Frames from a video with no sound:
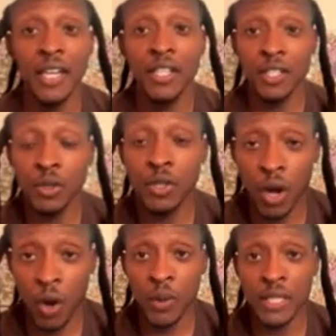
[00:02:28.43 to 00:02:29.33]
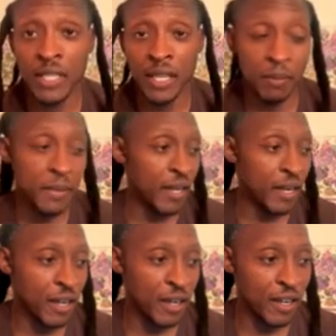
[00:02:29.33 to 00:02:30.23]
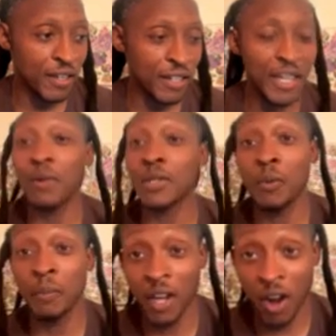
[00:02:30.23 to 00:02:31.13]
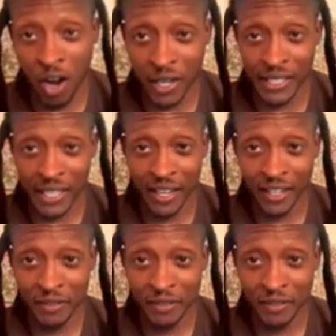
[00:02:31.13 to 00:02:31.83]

She used to always tell me that I was gonna be an architect.